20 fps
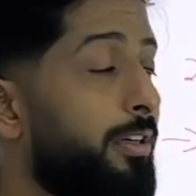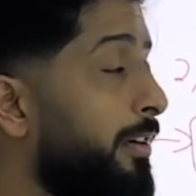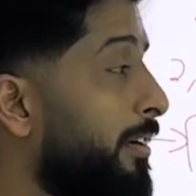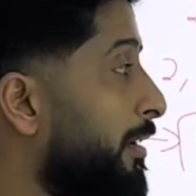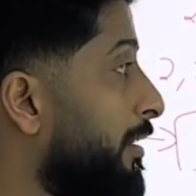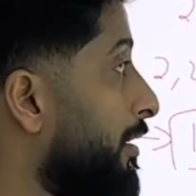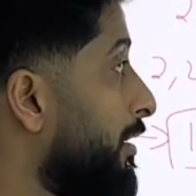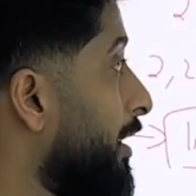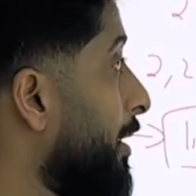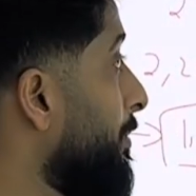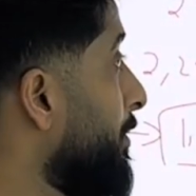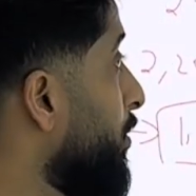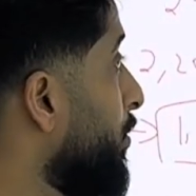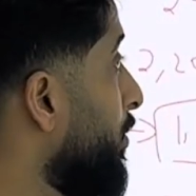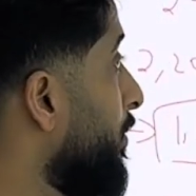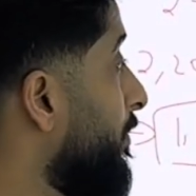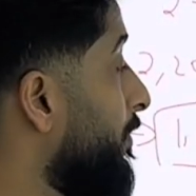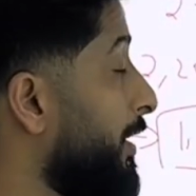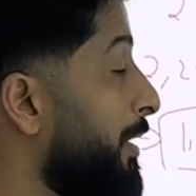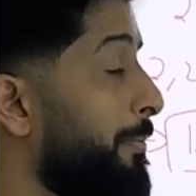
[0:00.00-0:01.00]
Let me know
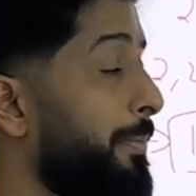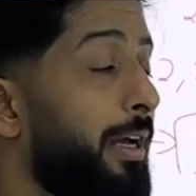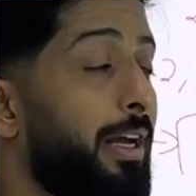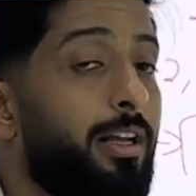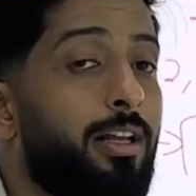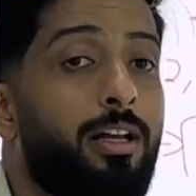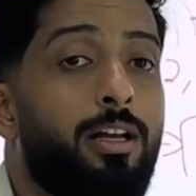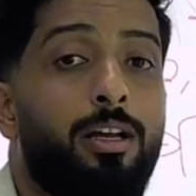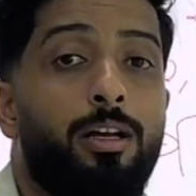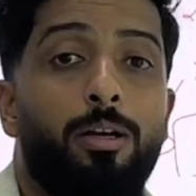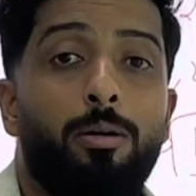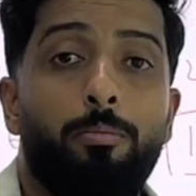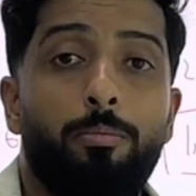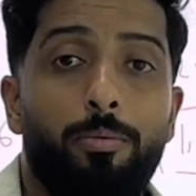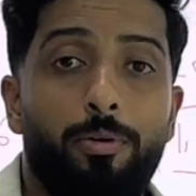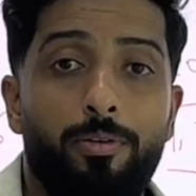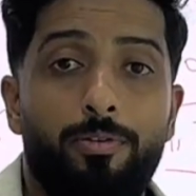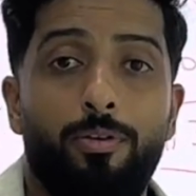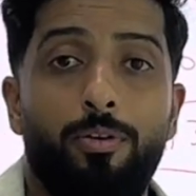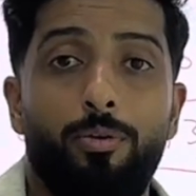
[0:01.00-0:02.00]
your feedback. But
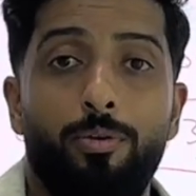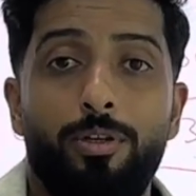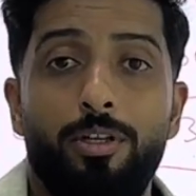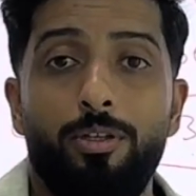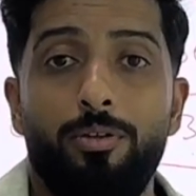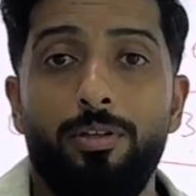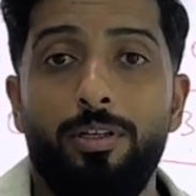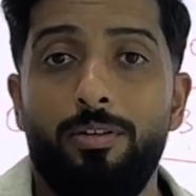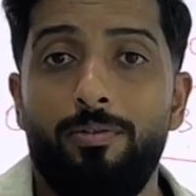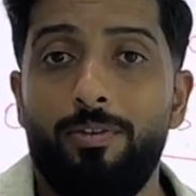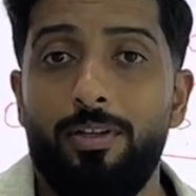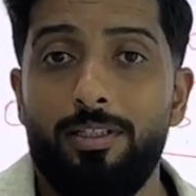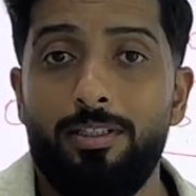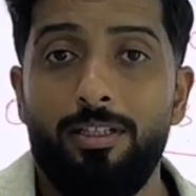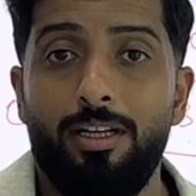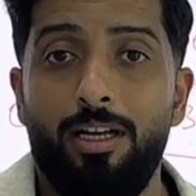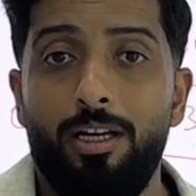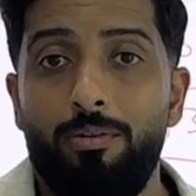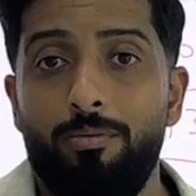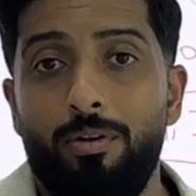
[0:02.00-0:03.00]
if you're looking to invest
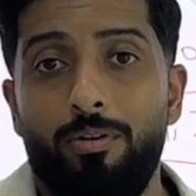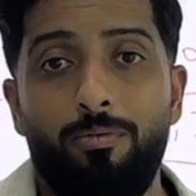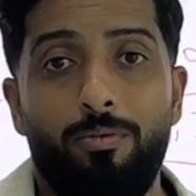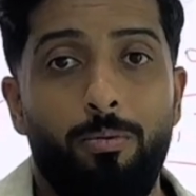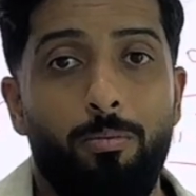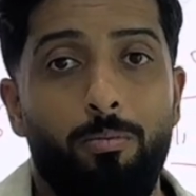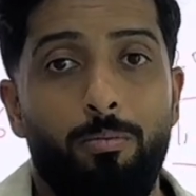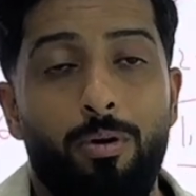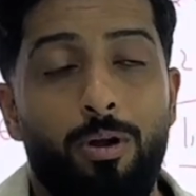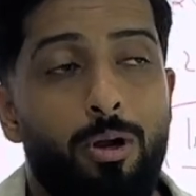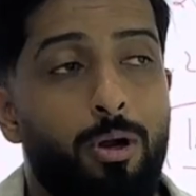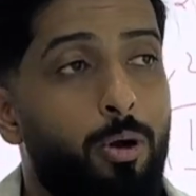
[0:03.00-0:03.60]
anywhere from